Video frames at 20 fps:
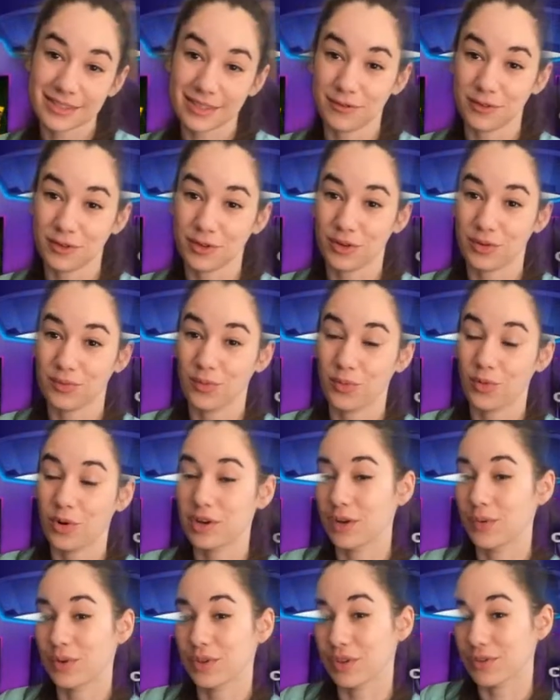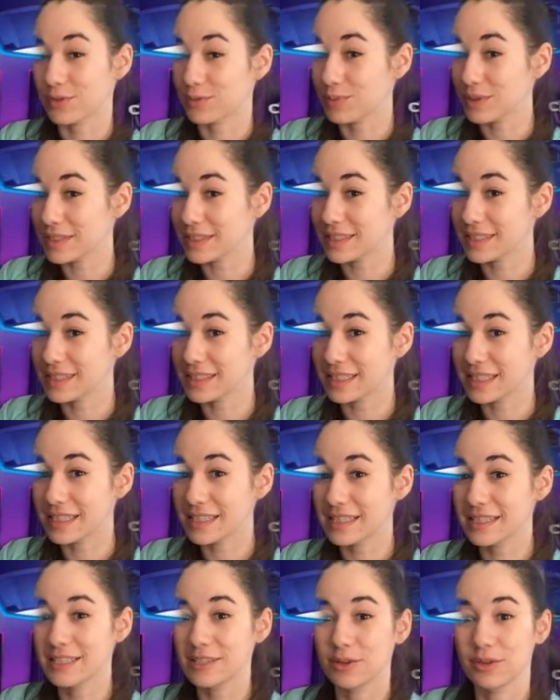If you're working with other
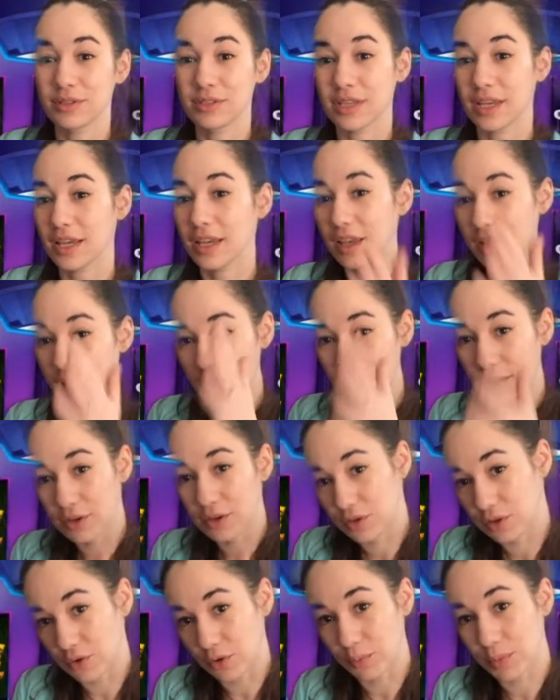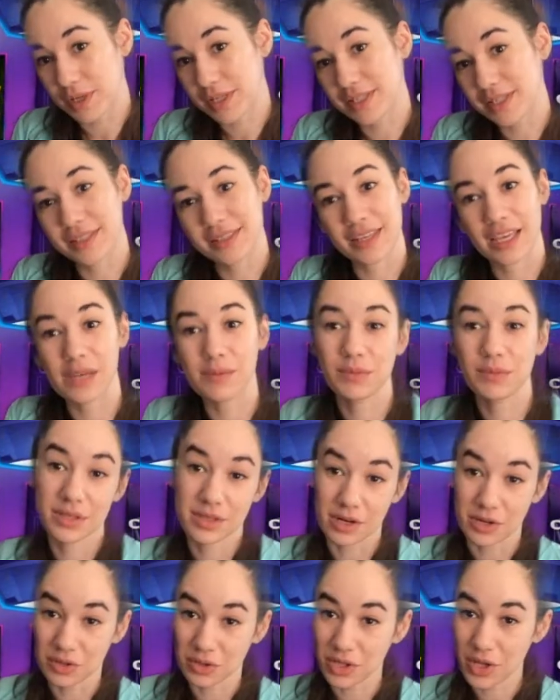businesses, you can say your business name to
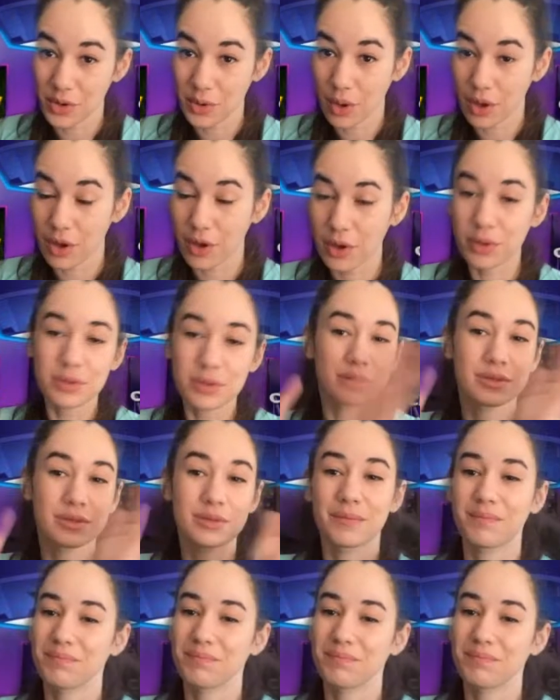their logos.